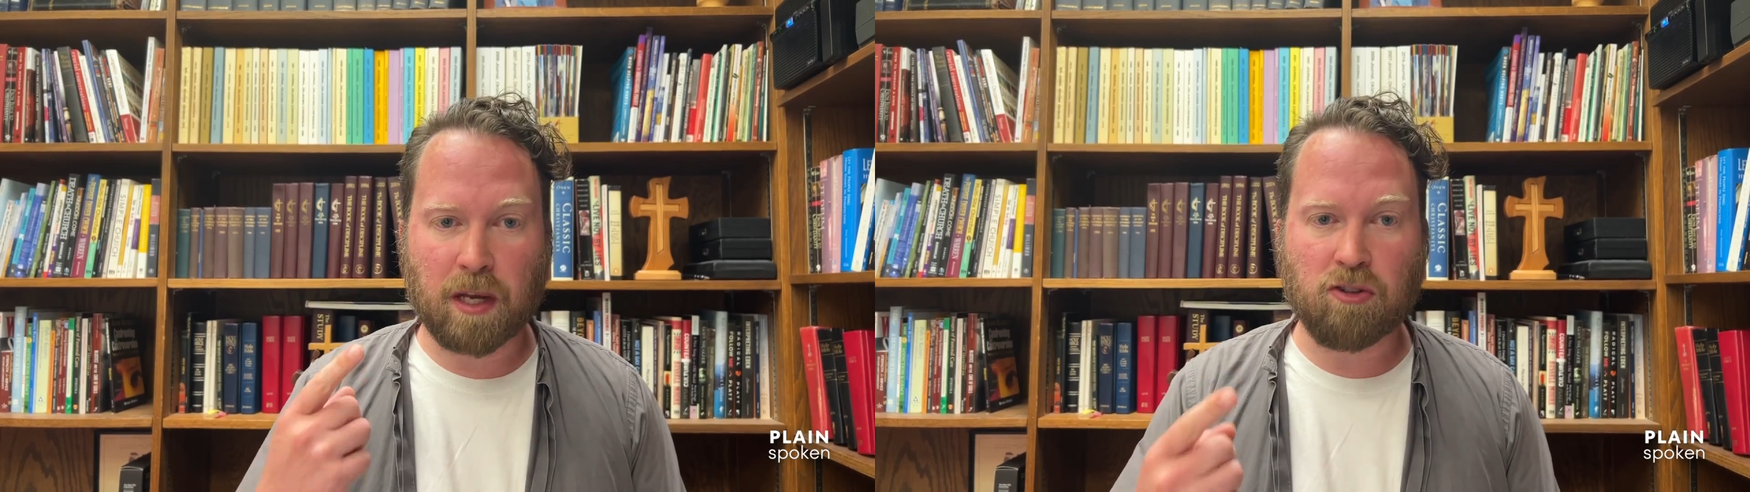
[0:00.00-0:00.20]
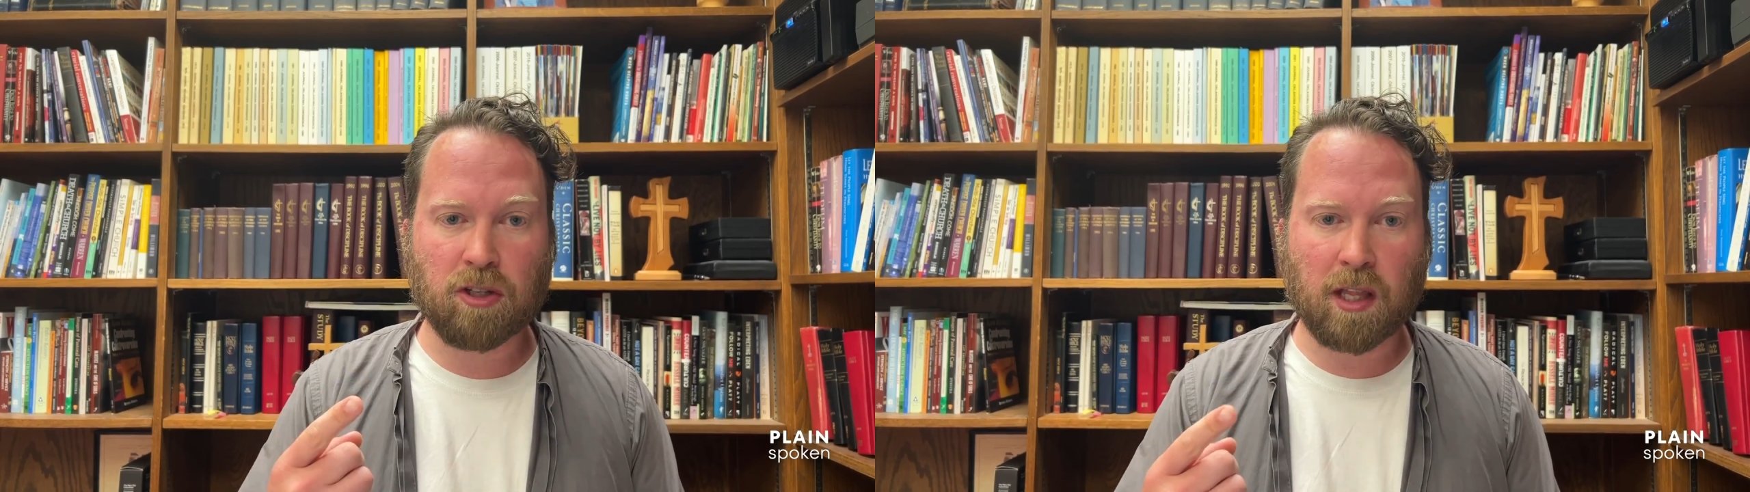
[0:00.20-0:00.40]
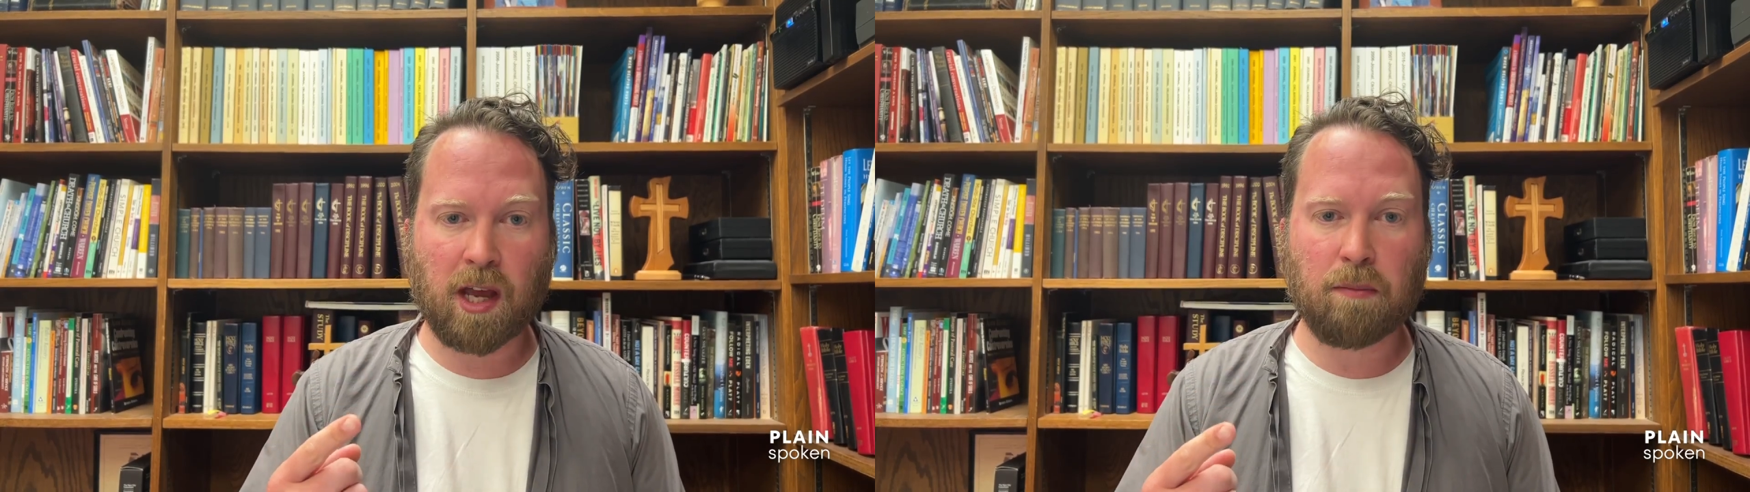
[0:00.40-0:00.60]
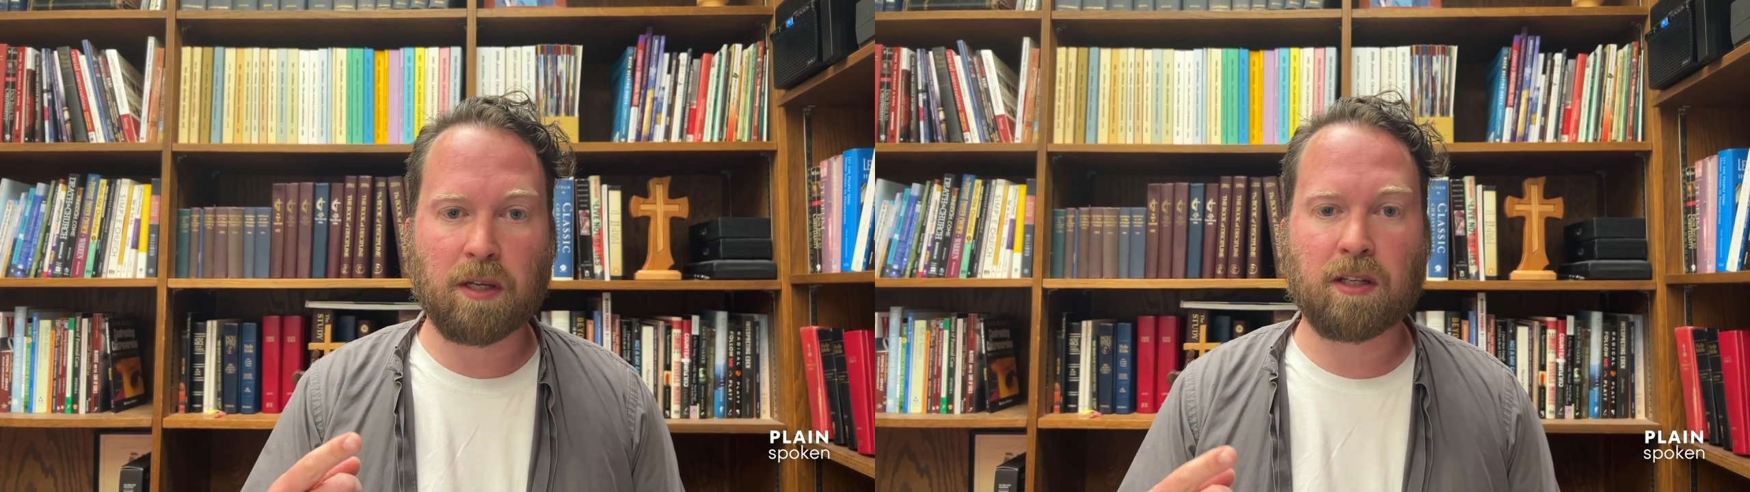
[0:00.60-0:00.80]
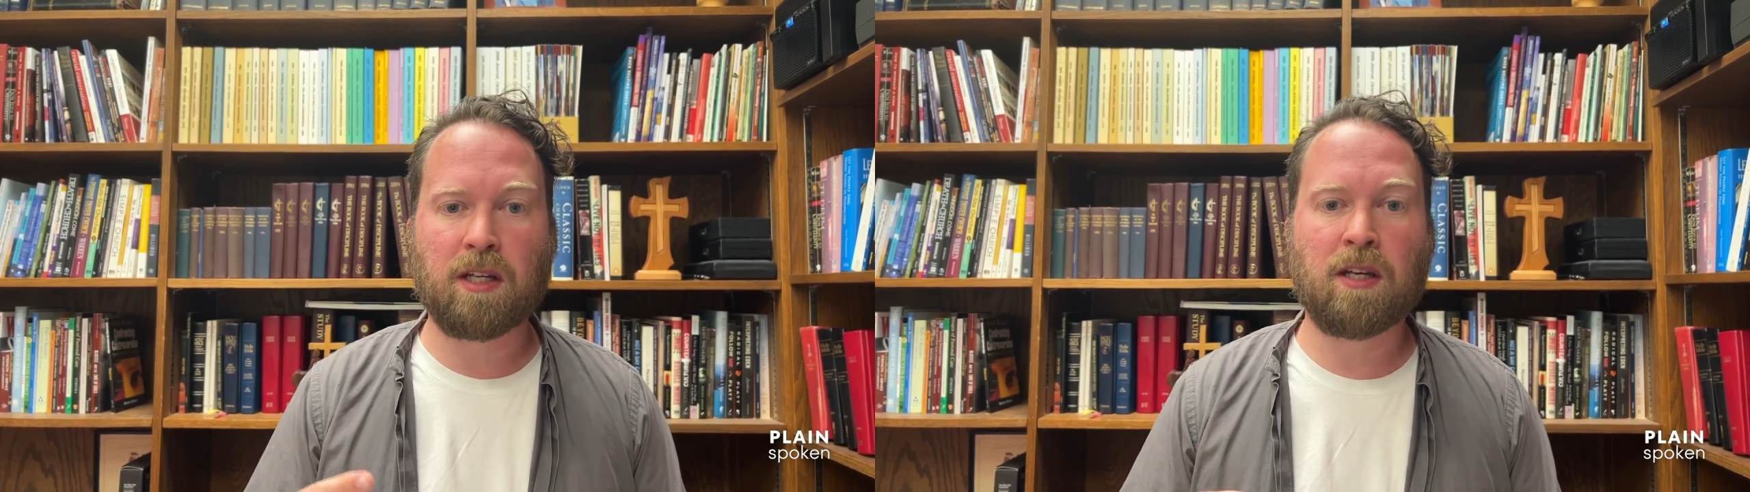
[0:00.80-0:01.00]
pension
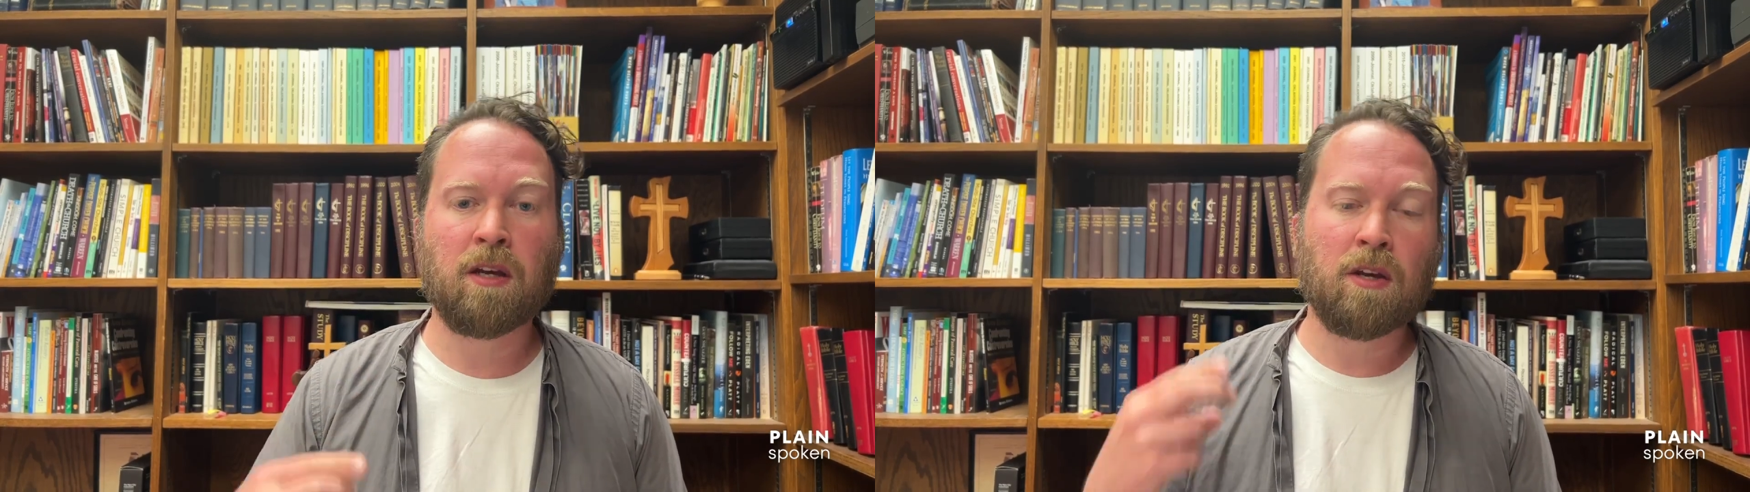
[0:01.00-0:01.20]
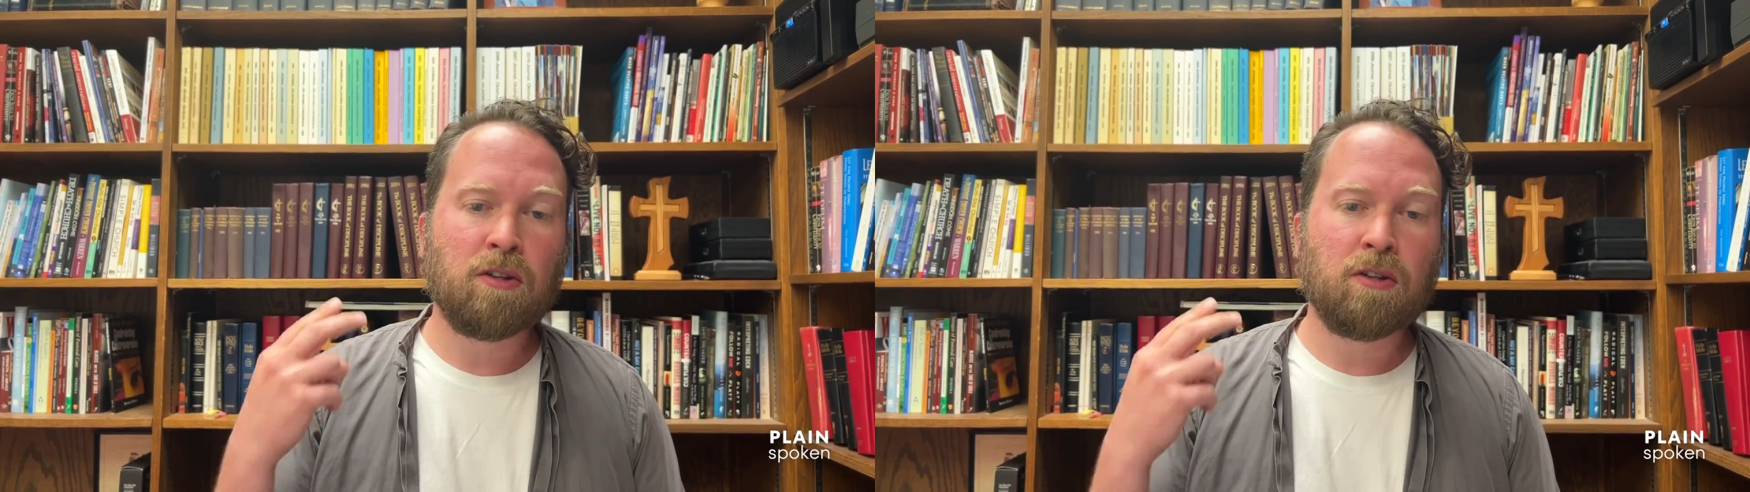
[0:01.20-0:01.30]
liability,